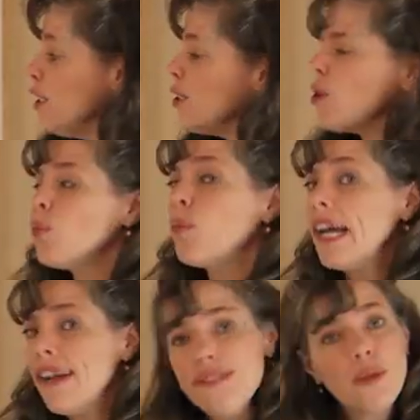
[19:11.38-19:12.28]
So we
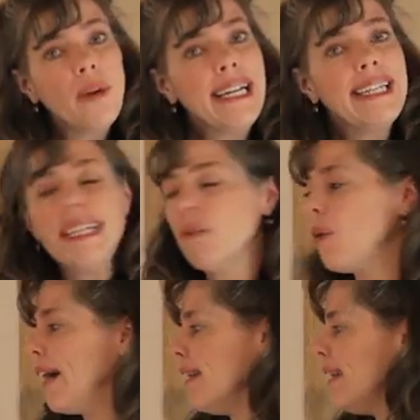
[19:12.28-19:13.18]
have to wait a little
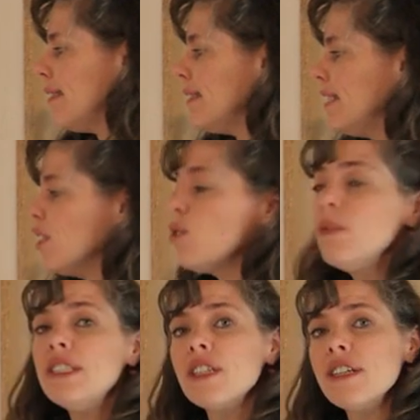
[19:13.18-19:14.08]
while until
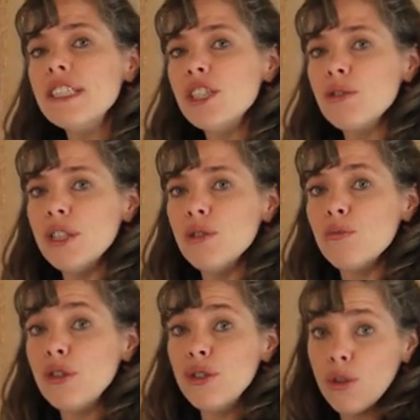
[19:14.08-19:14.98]
we start to introduce
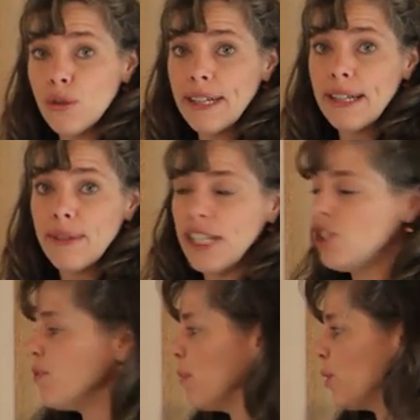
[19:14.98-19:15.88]
restoring
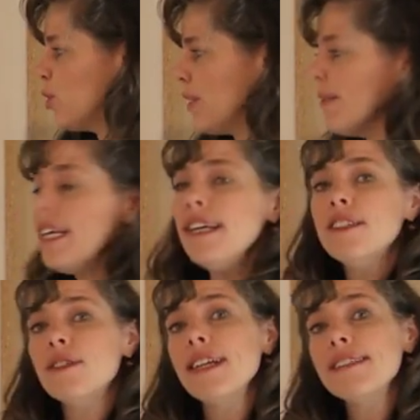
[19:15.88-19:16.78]
range of motion.
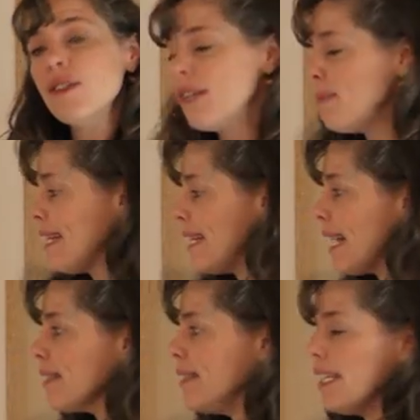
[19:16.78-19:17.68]
So that's going to be the
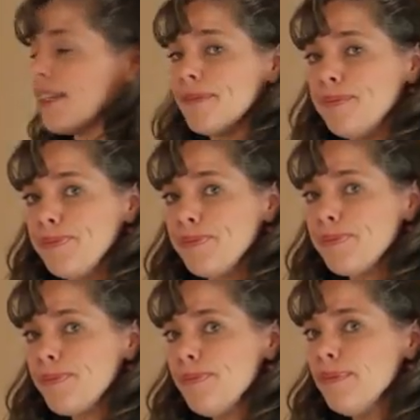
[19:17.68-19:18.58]
next tier.
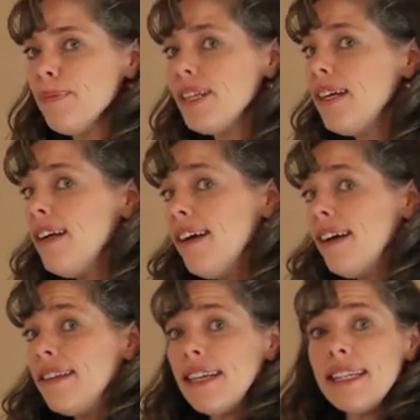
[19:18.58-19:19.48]

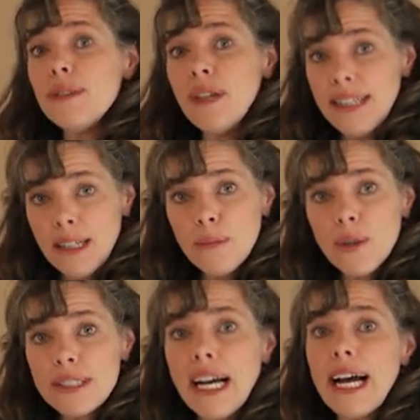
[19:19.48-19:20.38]
Then as a little
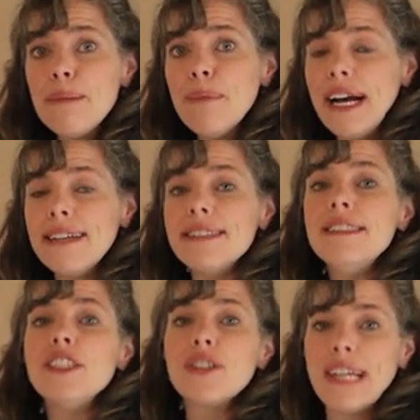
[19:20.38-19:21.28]
more time
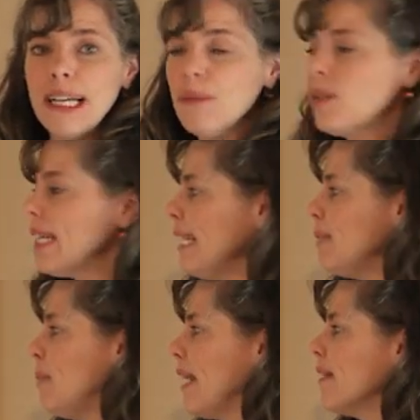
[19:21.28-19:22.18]
passes, your animal
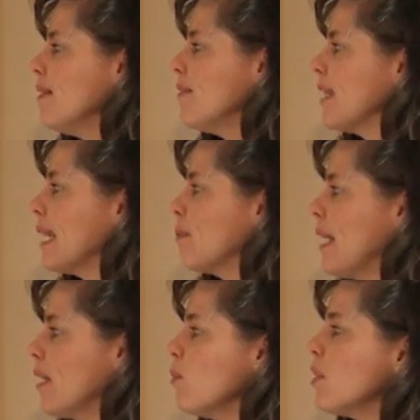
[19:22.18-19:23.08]
gets better and feeling
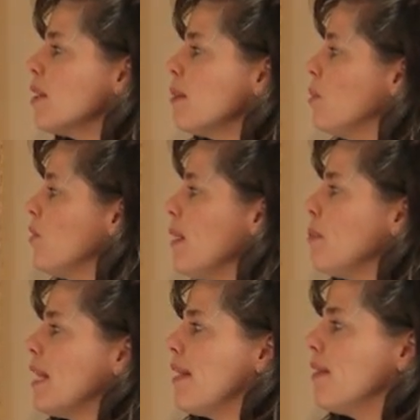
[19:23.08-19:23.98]
better, we're going to move up
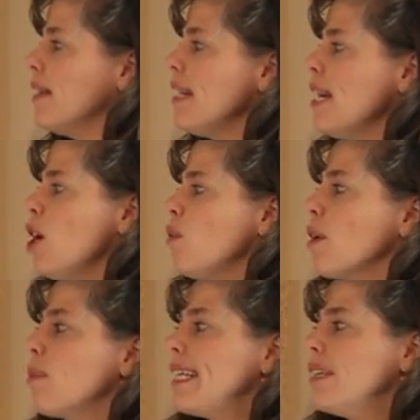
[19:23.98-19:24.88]
a level
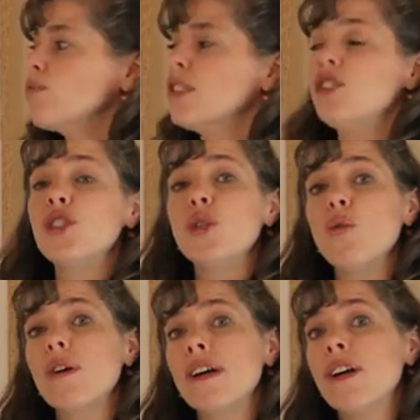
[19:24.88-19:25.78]
where we can
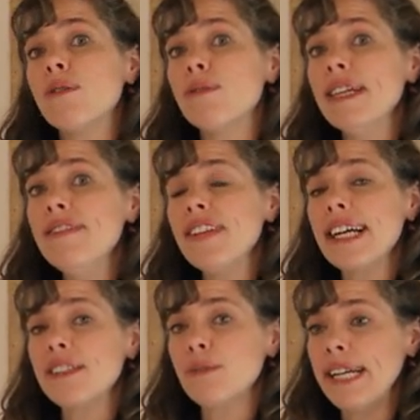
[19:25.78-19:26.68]
restore
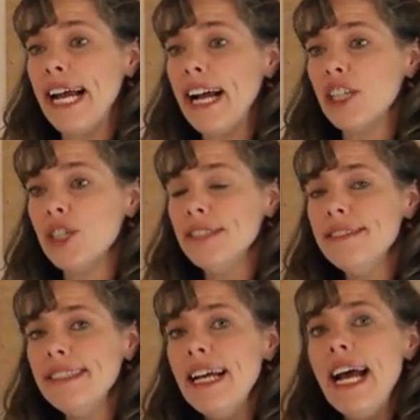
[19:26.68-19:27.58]
reflex reactions.